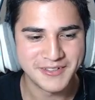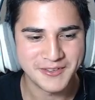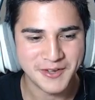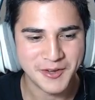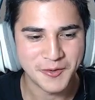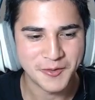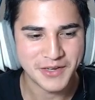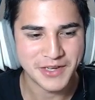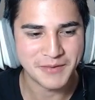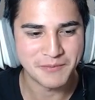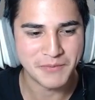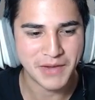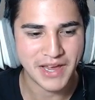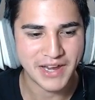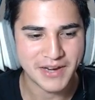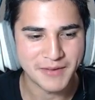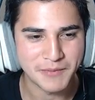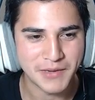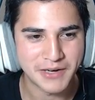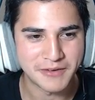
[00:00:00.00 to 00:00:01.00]
don't get mad
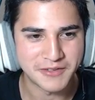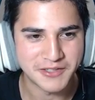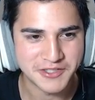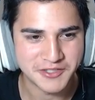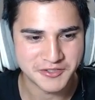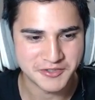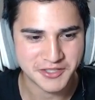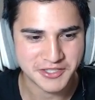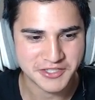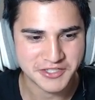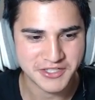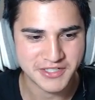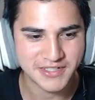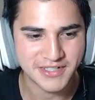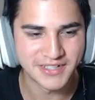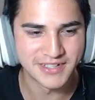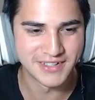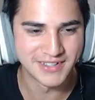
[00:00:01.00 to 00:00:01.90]
at my restriction.